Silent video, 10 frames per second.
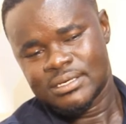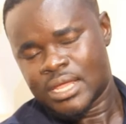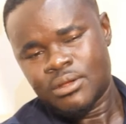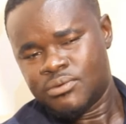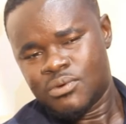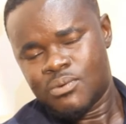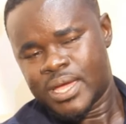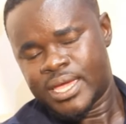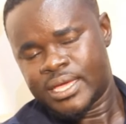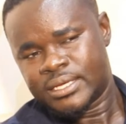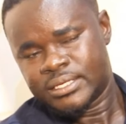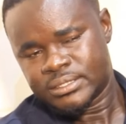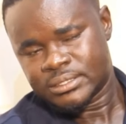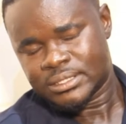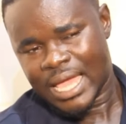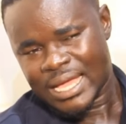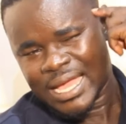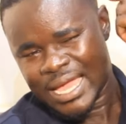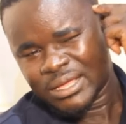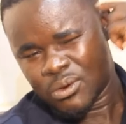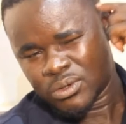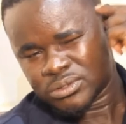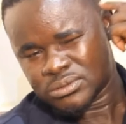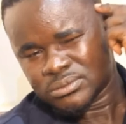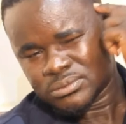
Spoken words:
I don't know where that guy got